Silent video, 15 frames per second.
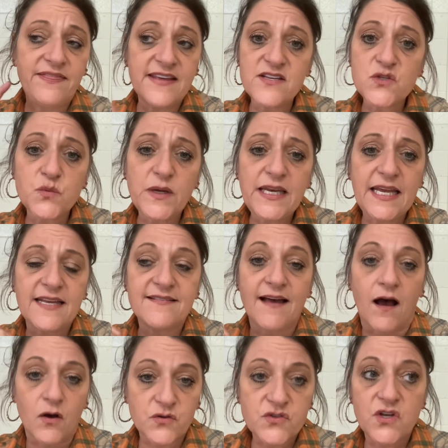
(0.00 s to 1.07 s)
this one is
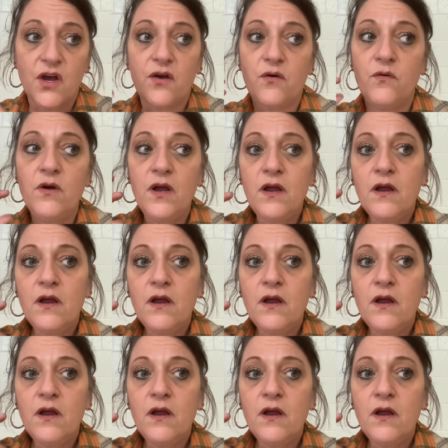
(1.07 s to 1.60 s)
also